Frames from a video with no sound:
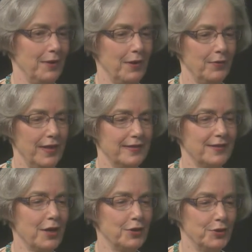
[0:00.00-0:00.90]
they
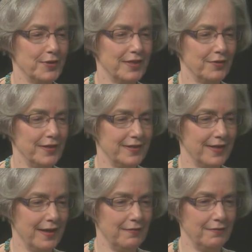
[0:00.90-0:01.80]
start a new series
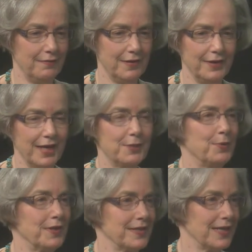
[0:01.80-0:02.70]
and the next
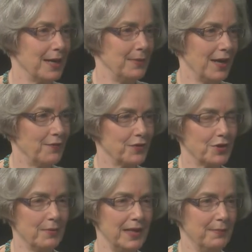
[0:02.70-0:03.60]
book isn't coming out for
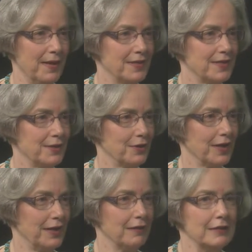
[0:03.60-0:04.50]
so many months and they're oh.
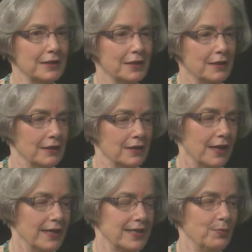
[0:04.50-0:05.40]
like
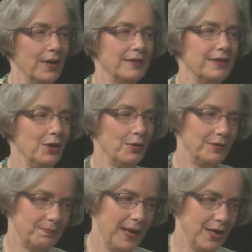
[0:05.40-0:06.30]
I said, well, you know,
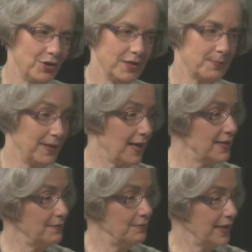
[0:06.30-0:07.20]
patience, but I
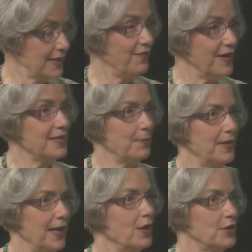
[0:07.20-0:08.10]
said, let's find
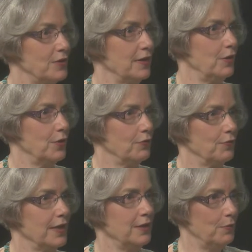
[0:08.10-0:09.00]
something else that you can
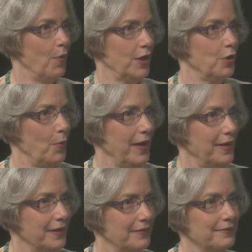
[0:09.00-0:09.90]
read while you're
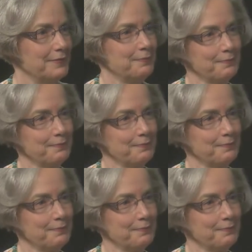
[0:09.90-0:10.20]
waiting. Mm-hmm.